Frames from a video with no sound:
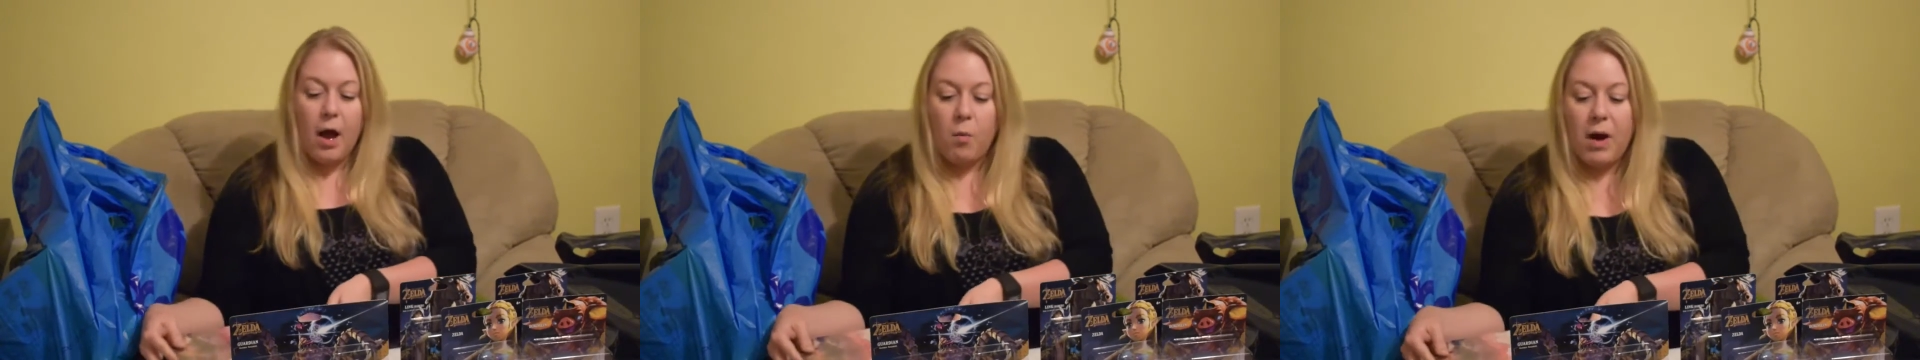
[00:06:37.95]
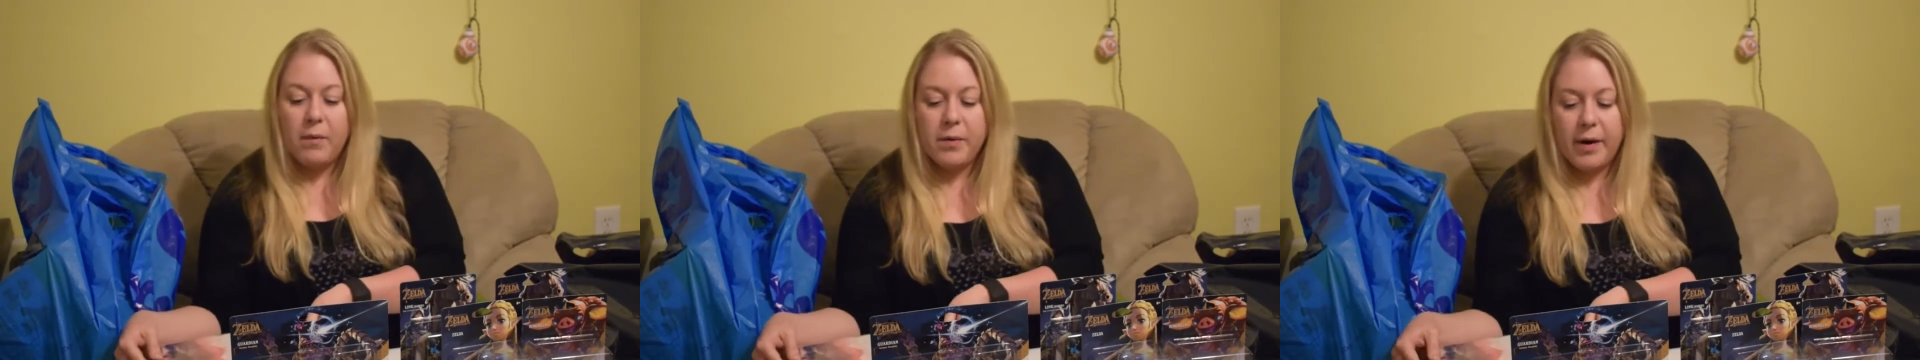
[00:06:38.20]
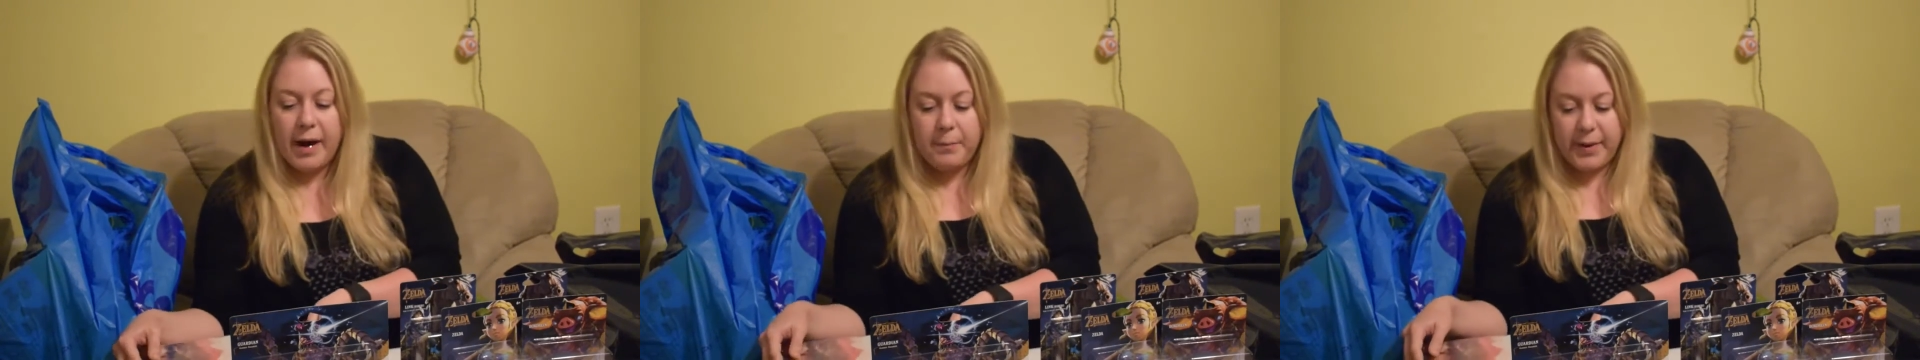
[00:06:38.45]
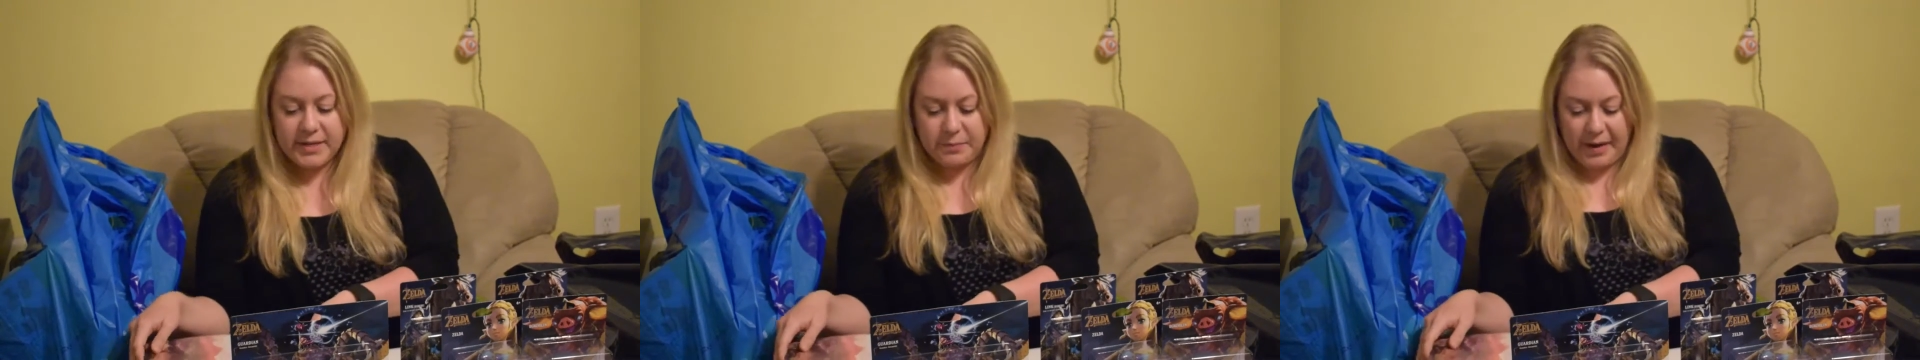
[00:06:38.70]
While we were at
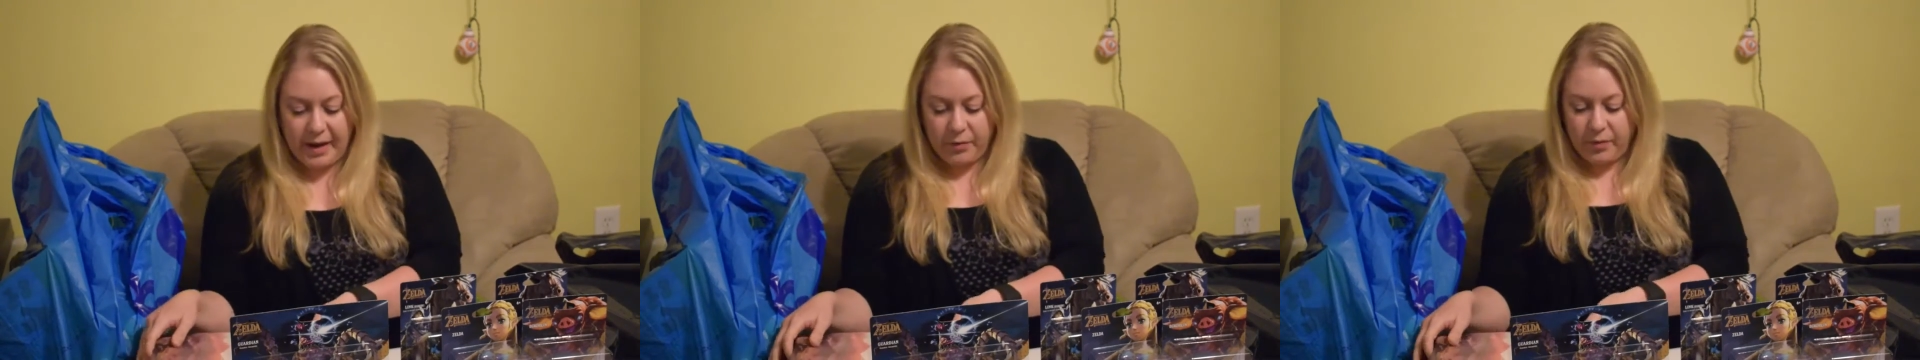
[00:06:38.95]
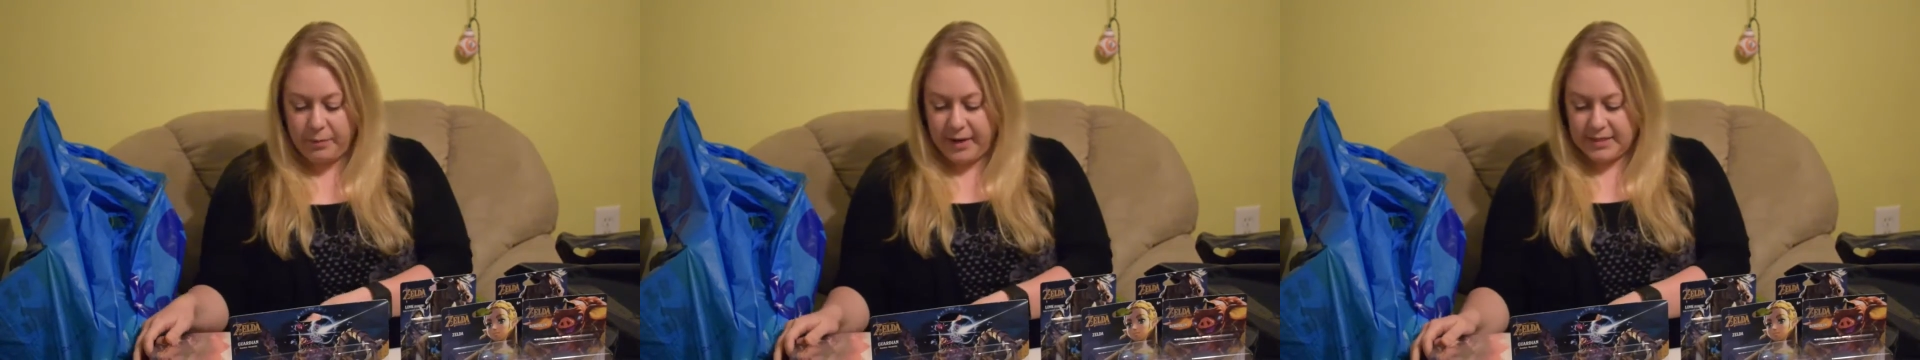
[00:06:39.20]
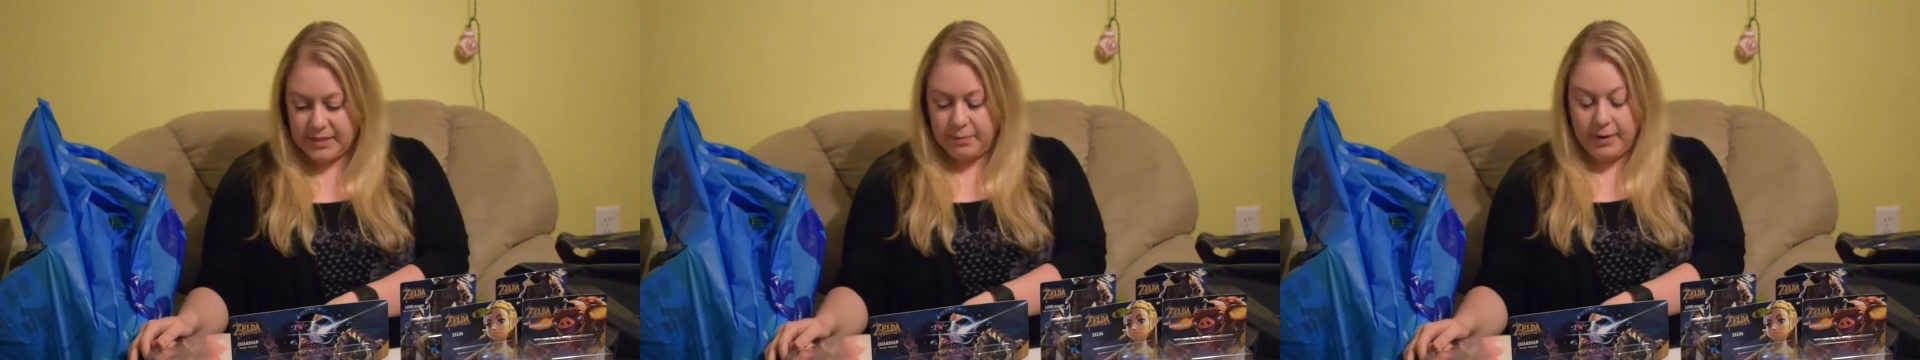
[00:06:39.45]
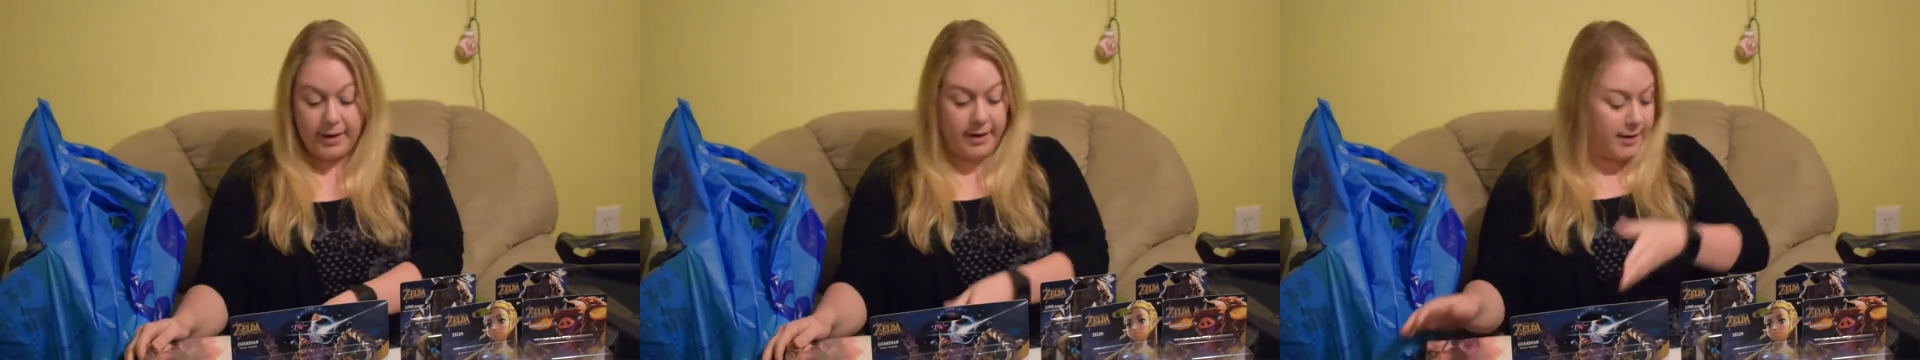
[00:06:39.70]
Best Buy, we met
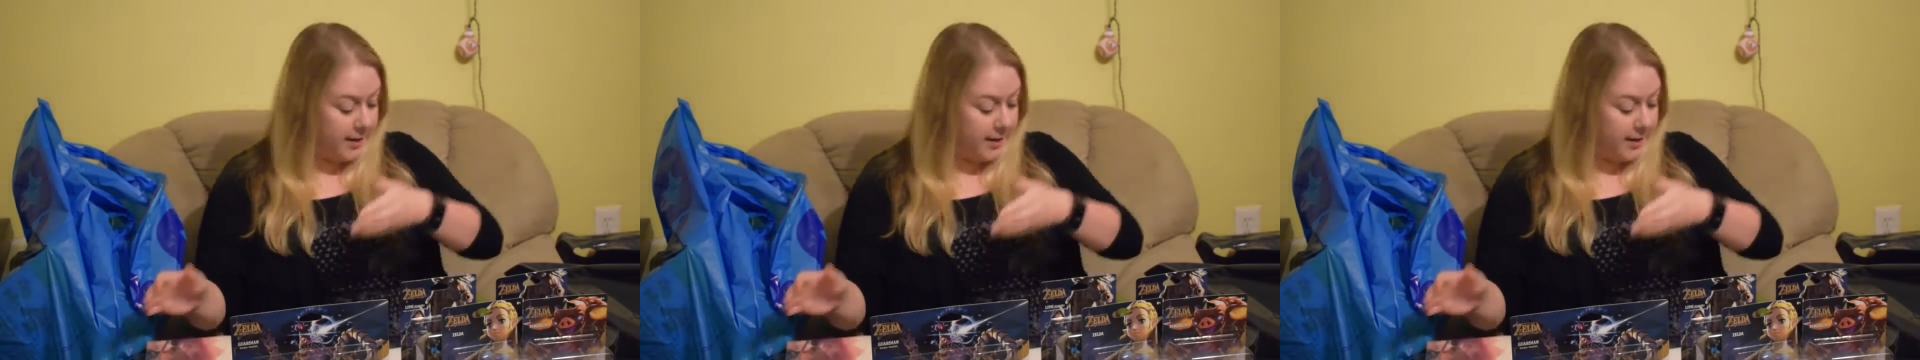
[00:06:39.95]
somebody,